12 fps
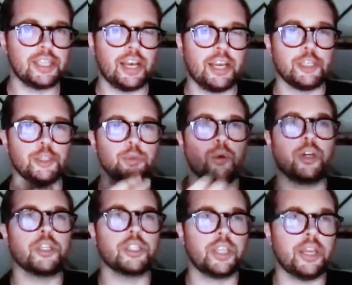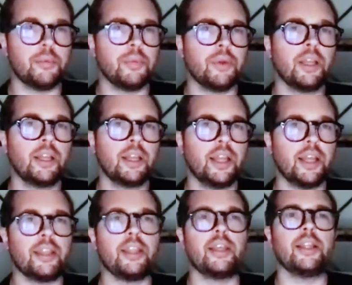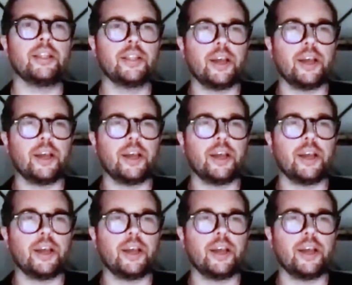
I just watch them, and then